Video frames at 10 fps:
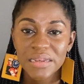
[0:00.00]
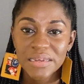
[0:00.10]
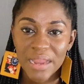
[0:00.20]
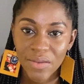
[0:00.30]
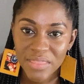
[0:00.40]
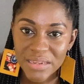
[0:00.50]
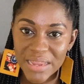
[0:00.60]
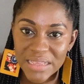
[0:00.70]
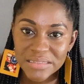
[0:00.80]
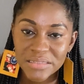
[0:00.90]
Now the
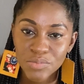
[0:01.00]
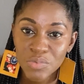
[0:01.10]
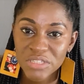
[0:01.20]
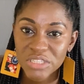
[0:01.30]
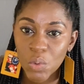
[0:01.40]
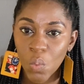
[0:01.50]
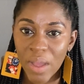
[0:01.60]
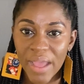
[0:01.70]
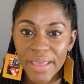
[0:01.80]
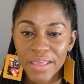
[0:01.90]
next reason
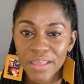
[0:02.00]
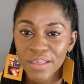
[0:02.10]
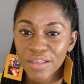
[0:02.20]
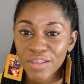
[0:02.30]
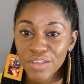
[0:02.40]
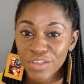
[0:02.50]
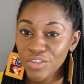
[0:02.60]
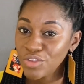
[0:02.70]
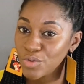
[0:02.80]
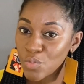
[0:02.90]
why
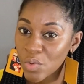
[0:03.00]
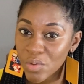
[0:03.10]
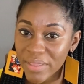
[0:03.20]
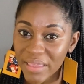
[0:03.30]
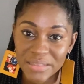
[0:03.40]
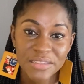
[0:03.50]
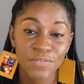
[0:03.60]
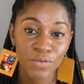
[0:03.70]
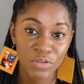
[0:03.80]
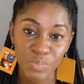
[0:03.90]
you will get a
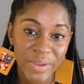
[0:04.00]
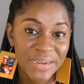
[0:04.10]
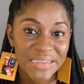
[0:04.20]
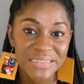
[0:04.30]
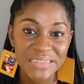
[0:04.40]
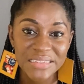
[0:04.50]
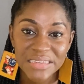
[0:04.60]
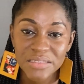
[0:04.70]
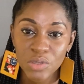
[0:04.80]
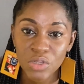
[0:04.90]
false pregnancy
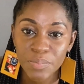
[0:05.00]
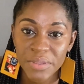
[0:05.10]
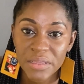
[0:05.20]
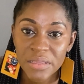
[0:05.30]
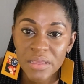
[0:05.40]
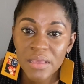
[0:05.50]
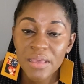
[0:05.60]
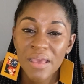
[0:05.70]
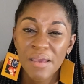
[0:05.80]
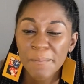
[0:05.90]
test could be
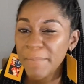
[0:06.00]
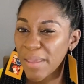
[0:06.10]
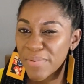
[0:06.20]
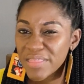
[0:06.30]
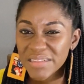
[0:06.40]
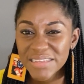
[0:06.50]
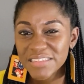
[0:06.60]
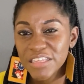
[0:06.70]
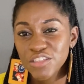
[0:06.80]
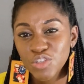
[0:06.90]
maybe the
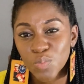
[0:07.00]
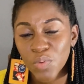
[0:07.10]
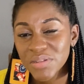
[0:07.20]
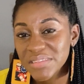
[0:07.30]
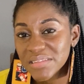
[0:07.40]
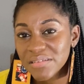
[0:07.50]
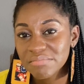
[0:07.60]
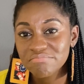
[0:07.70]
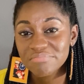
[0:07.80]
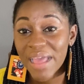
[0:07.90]
test kit you bought
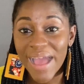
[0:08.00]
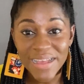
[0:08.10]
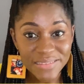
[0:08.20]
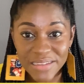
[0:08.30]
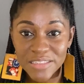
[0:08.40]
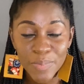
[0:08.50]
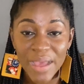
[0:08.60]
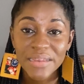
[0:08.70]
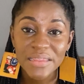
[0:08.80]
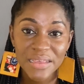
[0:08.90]
has
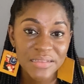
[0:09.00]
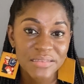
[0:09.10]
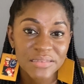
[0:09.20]
expired. Yes.